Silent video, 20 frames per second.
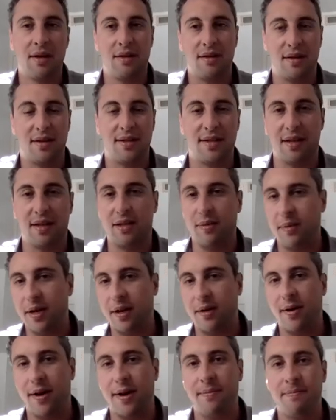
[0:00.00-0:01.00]
do they sell it to
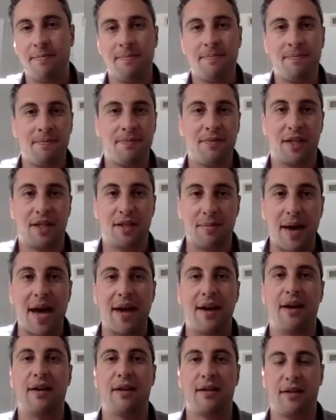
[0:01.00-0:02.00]
bitcoin doesn't
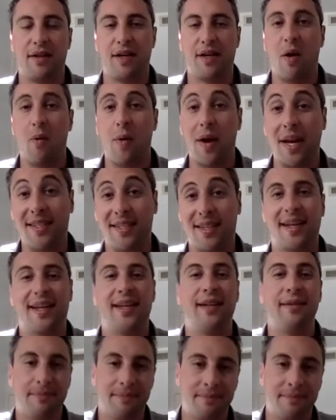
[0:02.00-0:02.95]
matter you're not wasting it